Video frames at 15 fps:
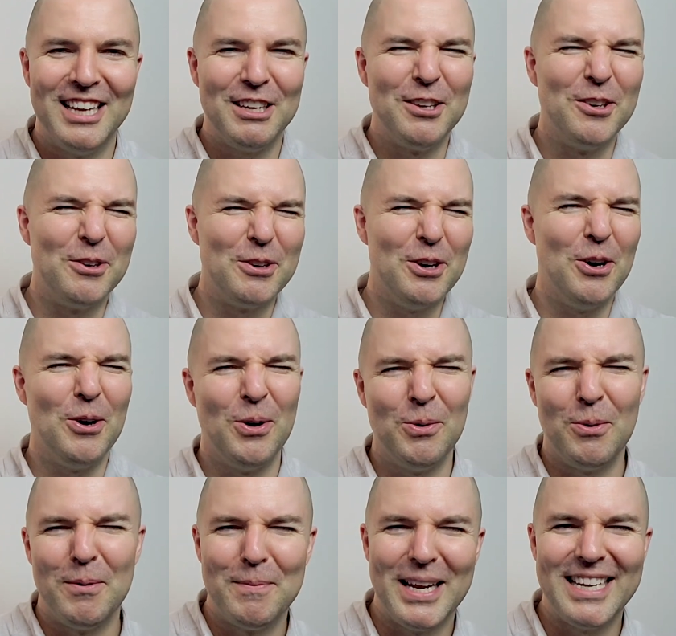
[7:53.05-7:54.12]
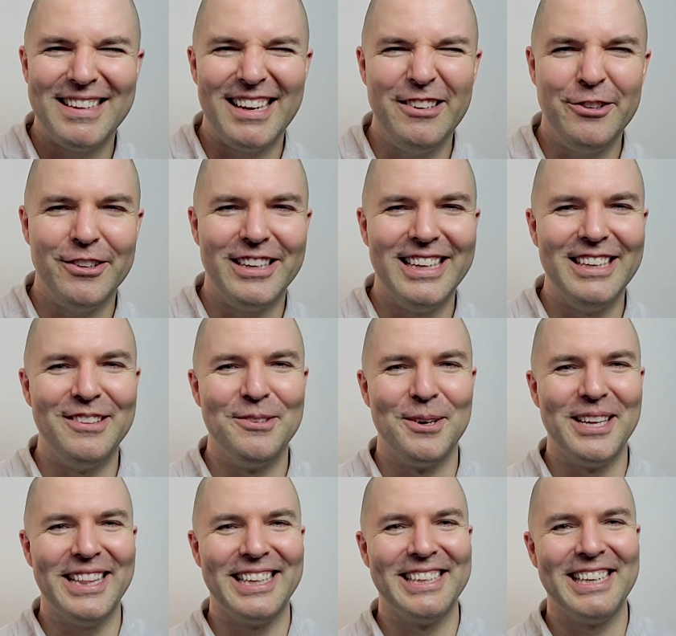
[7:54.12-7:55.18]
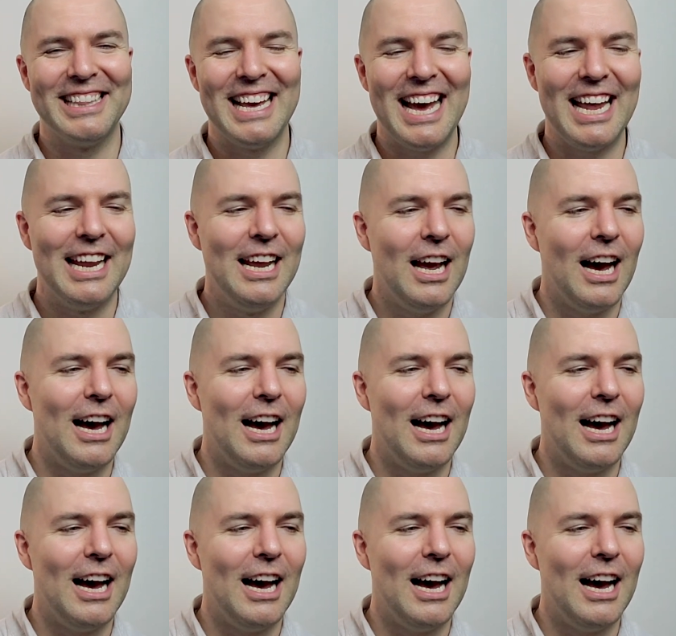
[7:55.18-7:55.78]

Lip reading: you don't know what meditation is or anything like that,